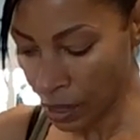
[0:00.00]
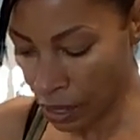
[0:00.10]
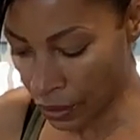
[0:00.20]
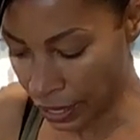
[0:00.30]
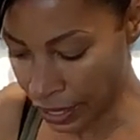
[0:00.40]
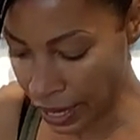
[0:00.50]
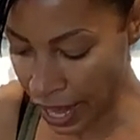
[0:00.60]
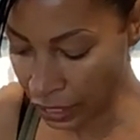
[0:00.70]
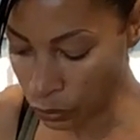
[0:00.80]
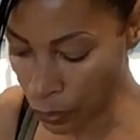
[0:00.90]
All right,
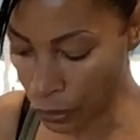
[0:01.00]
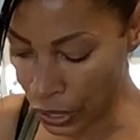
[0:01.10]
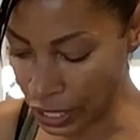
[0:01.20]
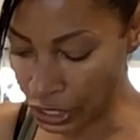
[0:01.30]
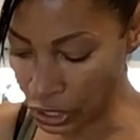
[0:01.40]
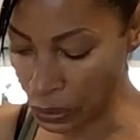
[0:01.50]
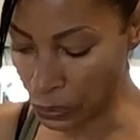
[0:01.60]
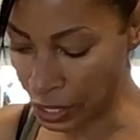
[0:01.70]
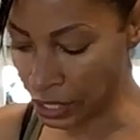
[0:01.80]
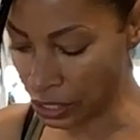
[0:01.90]
next what we're going to do is
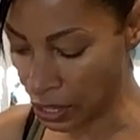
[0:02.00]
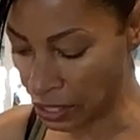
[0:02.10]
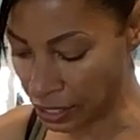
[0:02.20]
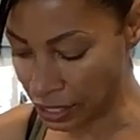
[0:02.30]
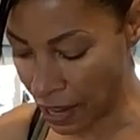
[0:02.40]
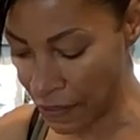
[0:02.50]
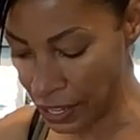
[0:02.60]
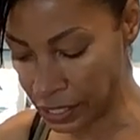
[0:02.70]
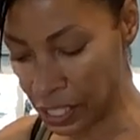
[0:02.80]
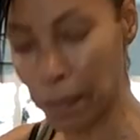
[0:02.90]
we're going to start stuffing
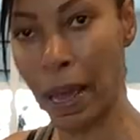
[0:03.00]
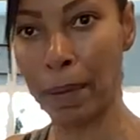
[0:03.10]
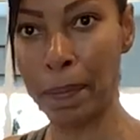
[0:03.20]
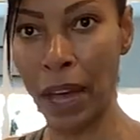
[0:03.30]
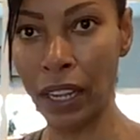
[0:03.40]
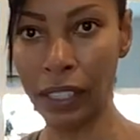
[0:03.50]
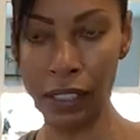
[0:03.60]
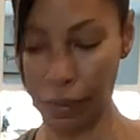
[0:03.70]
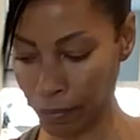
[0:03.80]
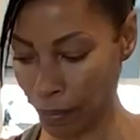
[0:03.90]
these little baby
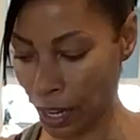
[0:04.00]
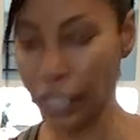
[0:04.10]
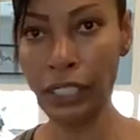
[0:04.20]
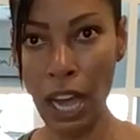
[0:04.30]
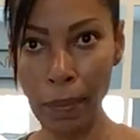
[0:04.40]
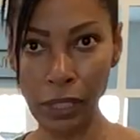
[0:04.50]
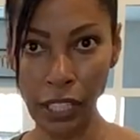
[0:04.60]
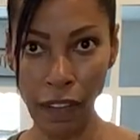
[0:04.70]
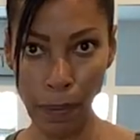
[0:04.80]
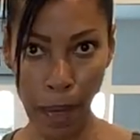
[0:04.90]
bellas. It's time to
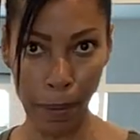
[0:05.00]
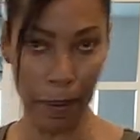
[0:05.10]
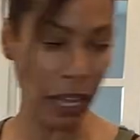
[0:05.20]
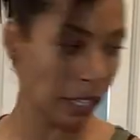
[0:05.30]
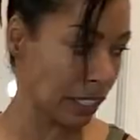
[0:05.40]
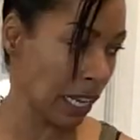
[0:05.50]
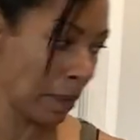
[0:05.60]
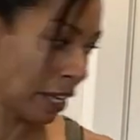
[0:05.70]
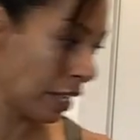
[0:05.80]
stuff the baby bellas. Let me get